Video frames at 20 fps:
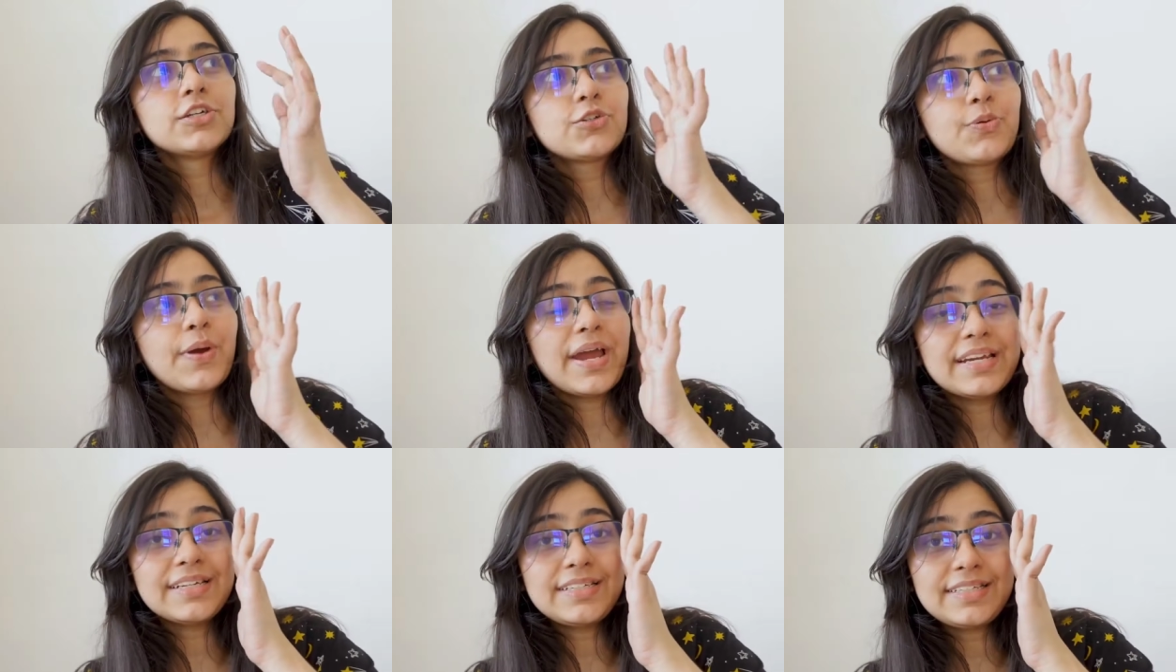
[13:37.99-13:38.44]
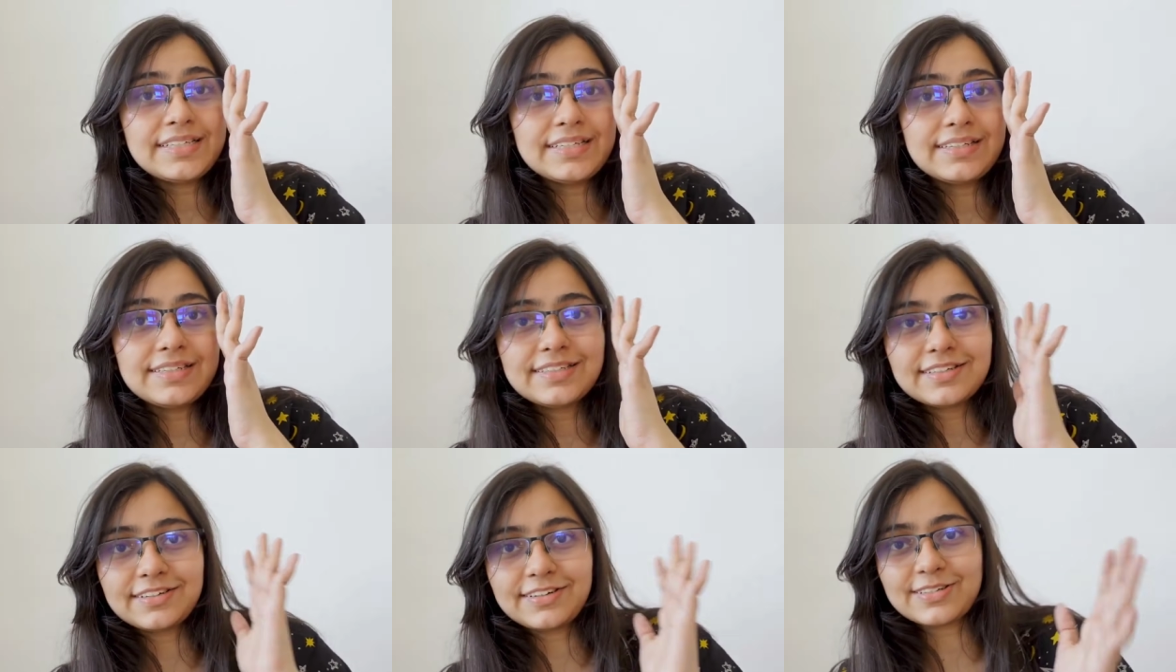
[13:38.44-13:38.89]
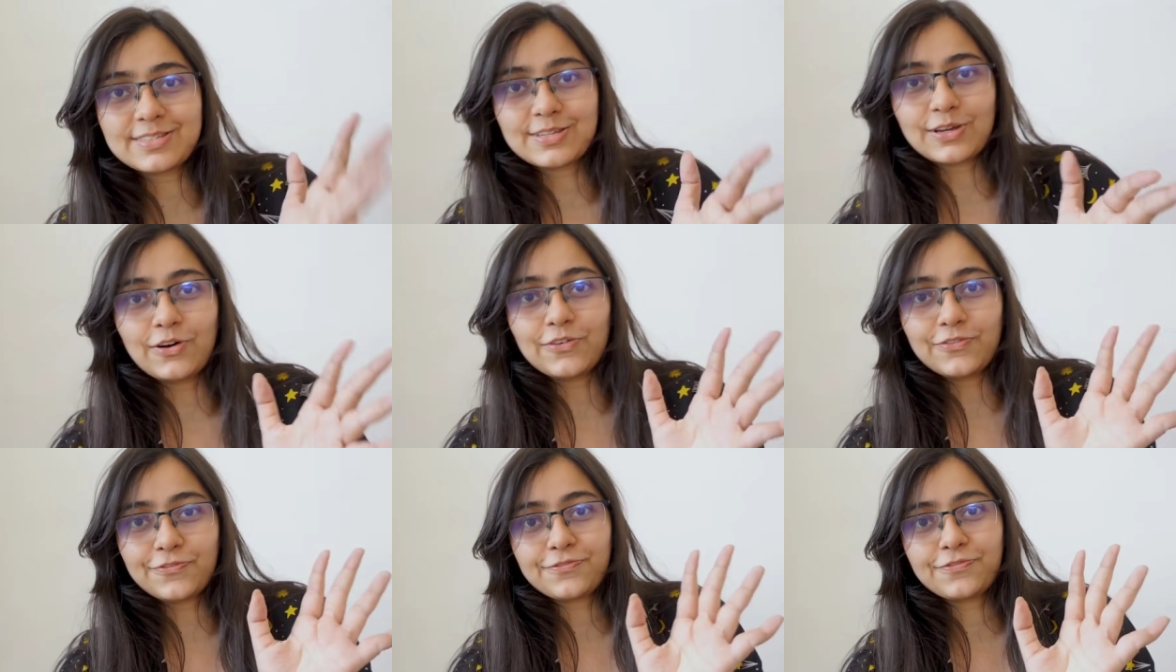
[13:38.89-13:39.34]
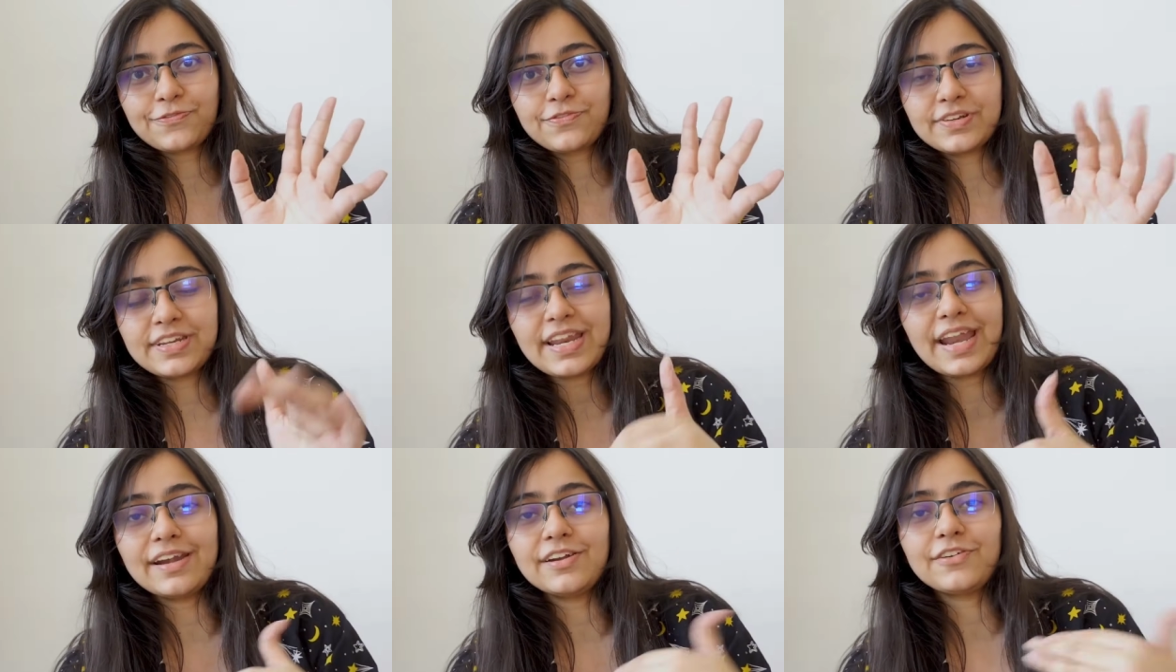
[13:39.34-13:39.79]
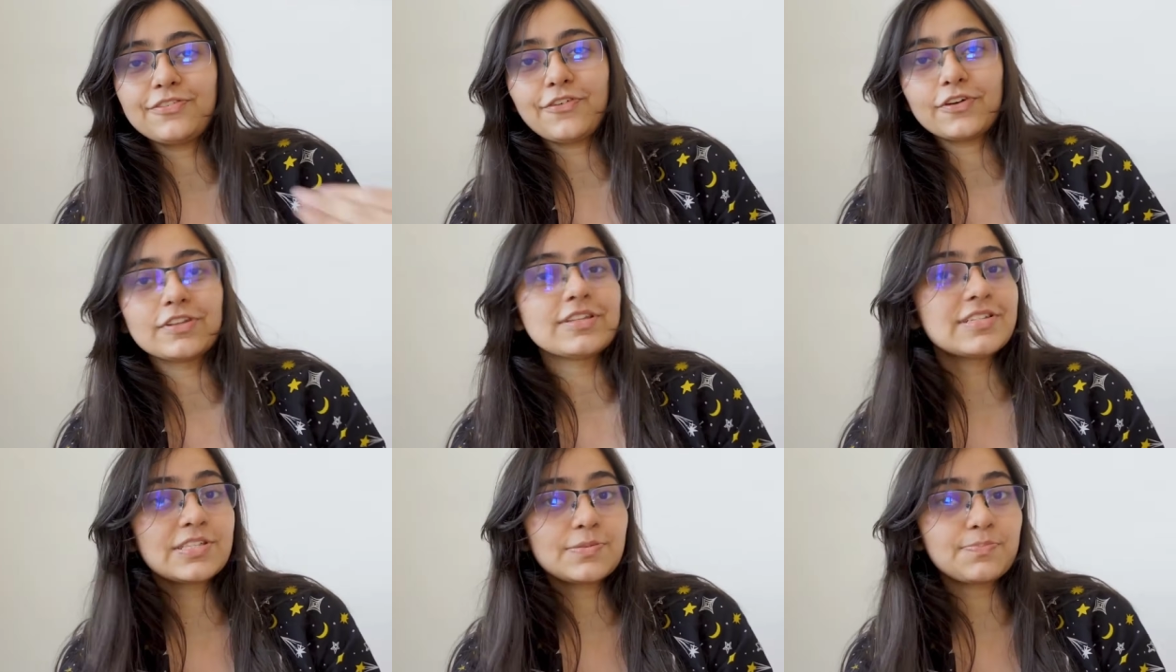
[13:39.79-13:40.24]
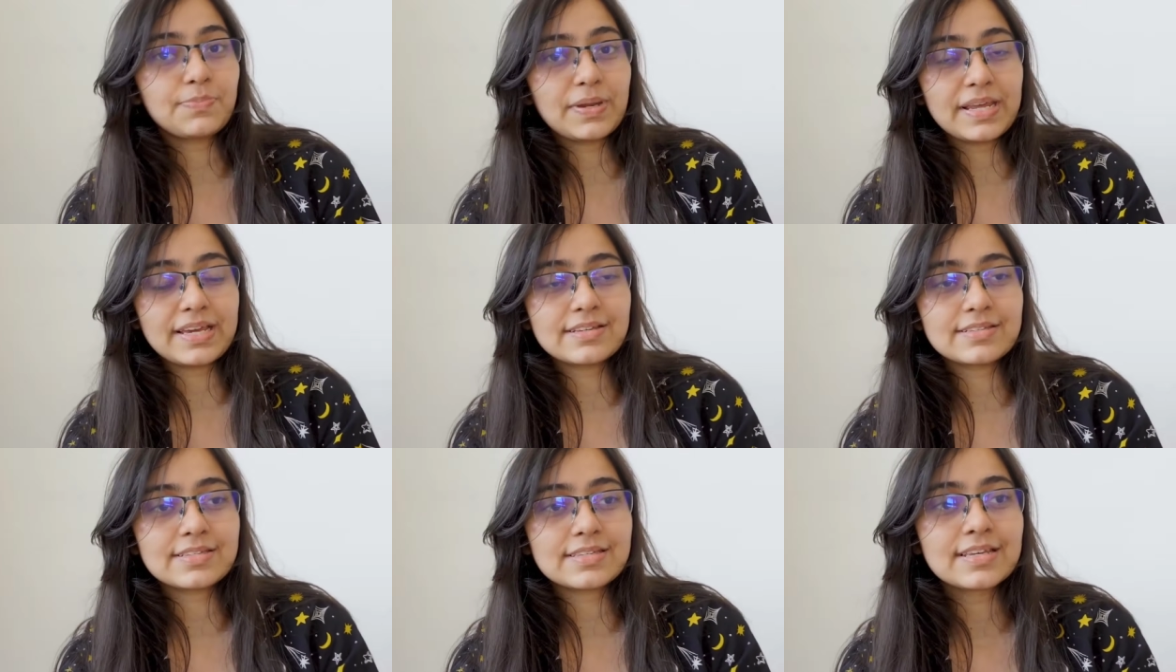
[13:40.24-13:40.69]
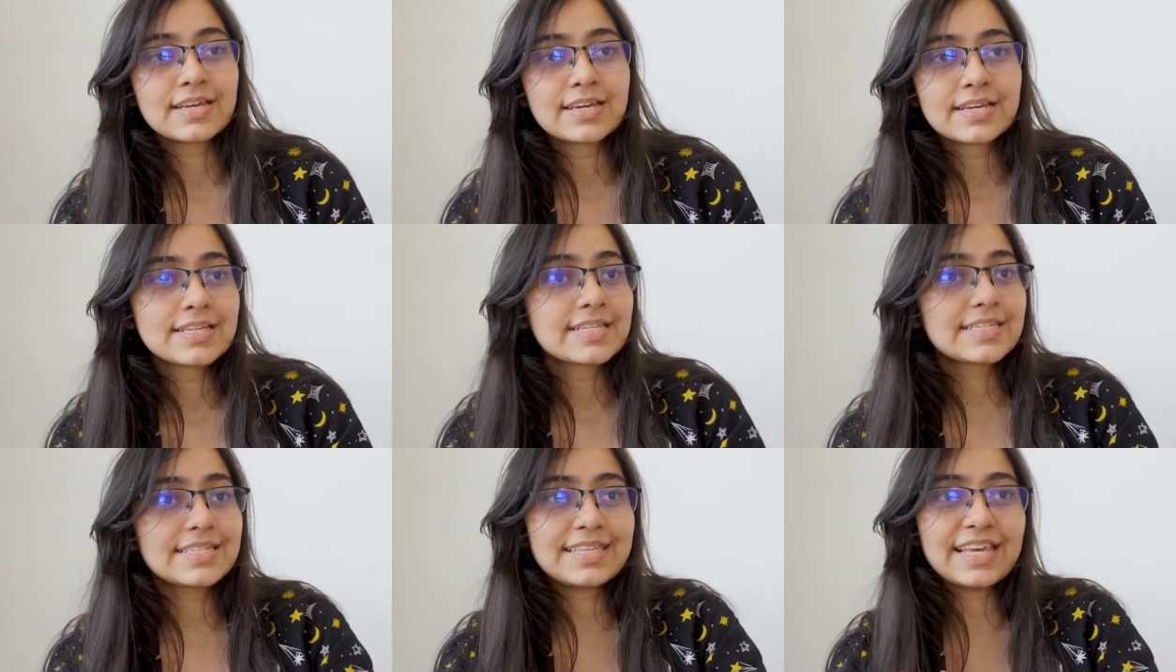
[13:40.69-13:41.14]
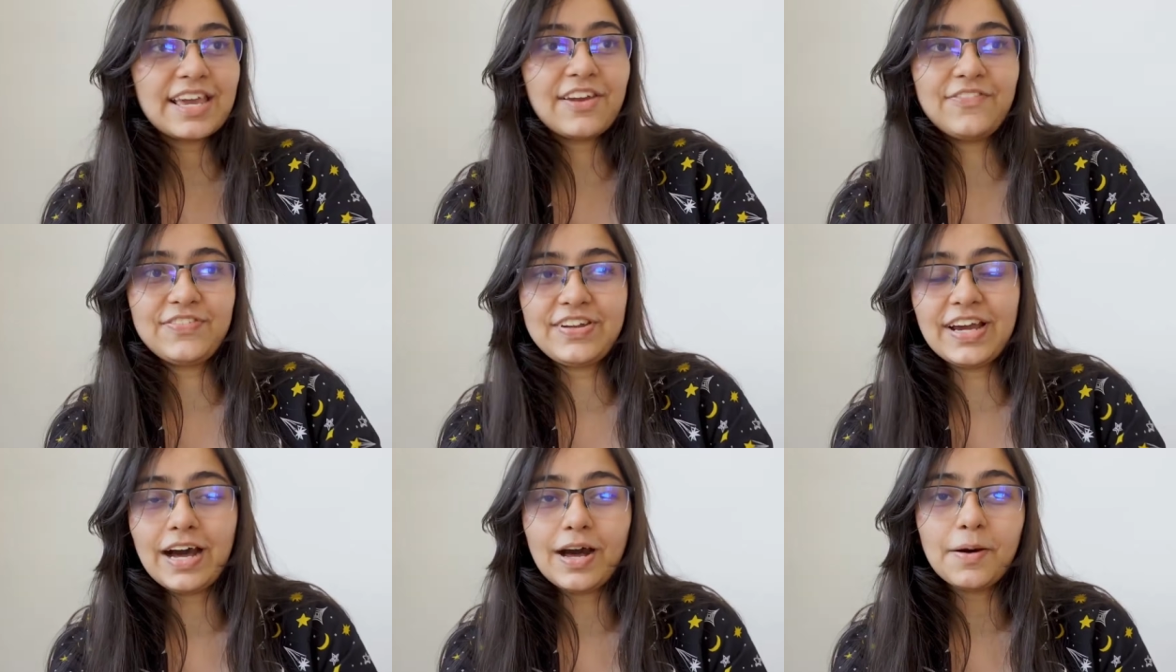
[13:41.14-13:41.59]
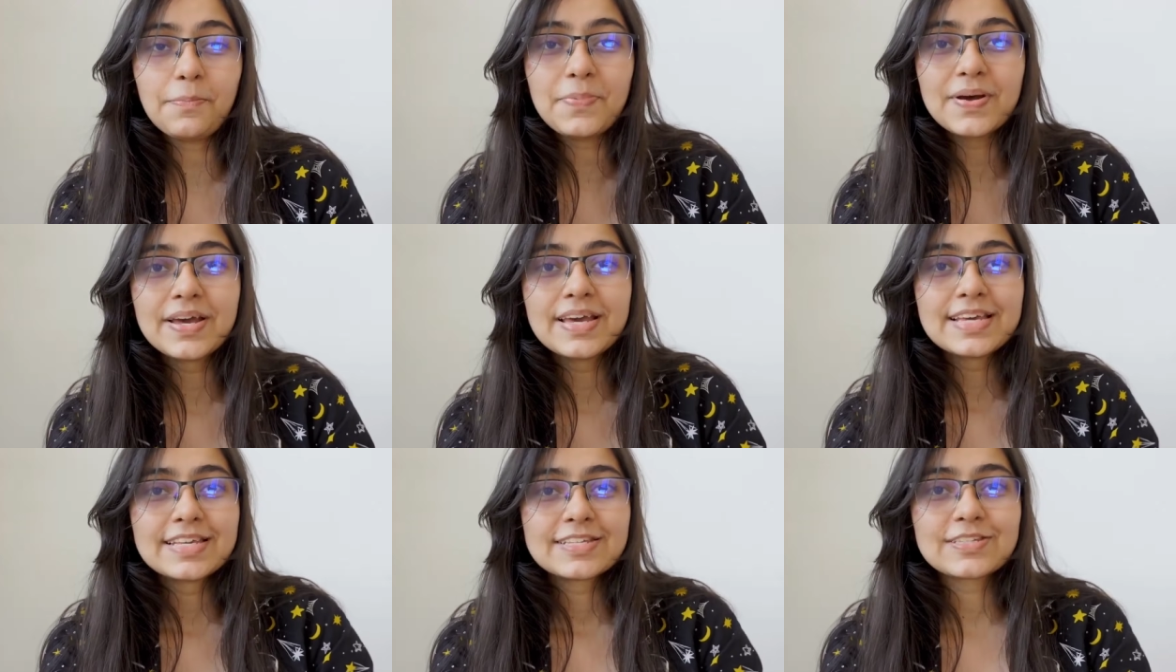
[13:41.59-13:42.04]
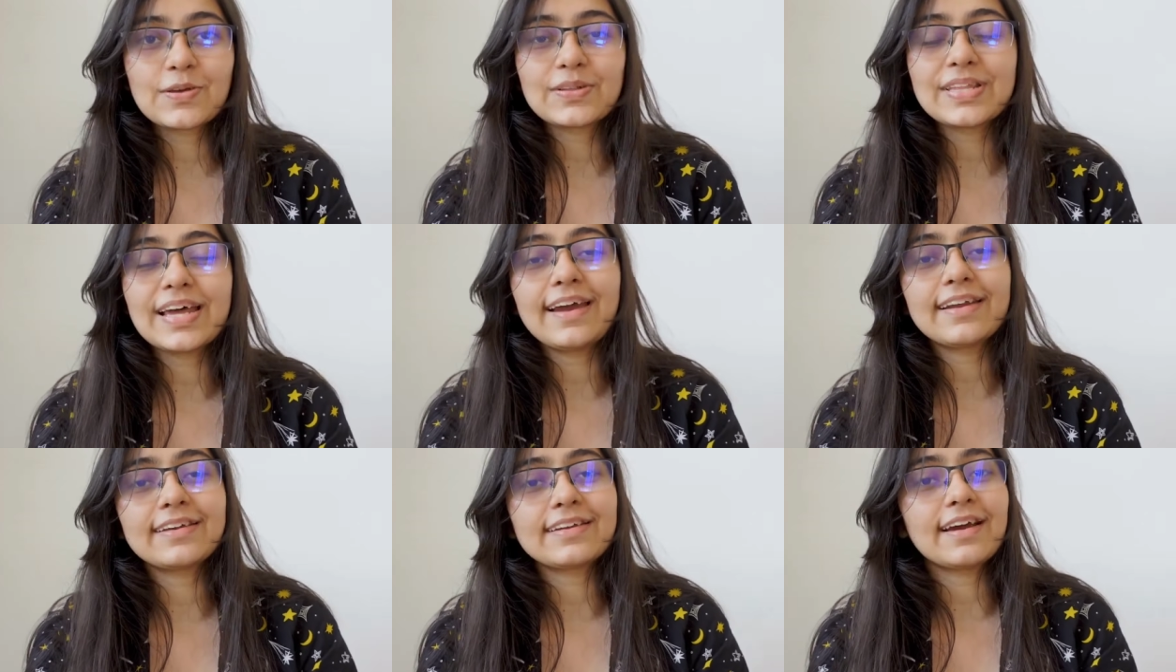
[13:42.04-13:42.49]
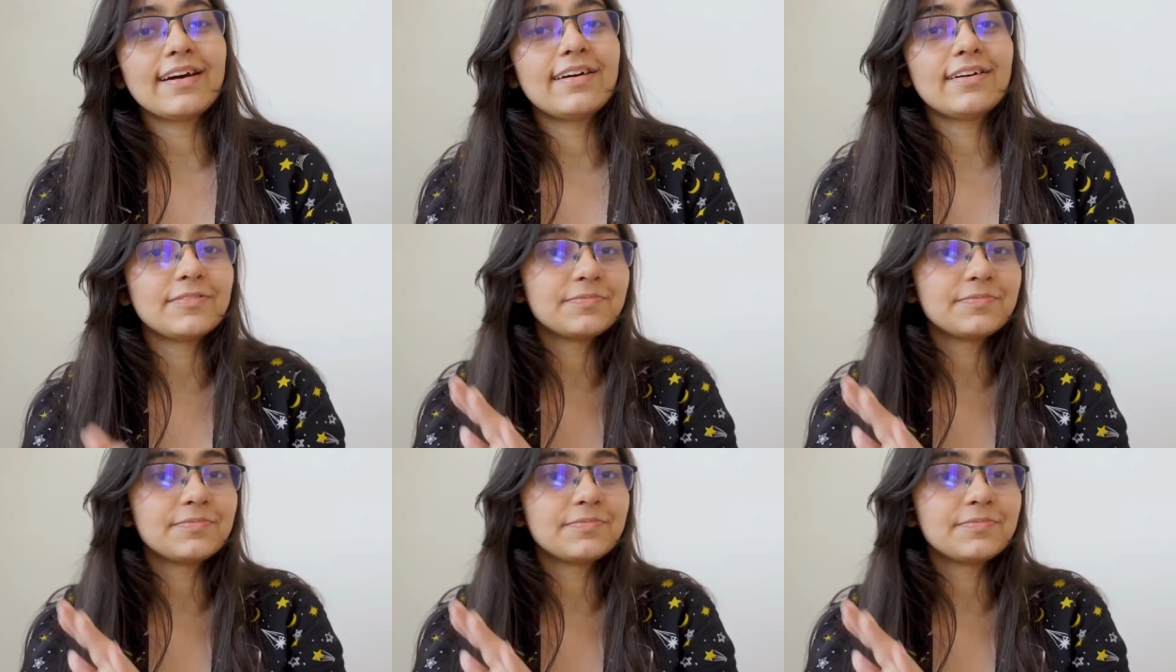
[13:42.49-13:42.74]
20 years of rent for this place saved up, so that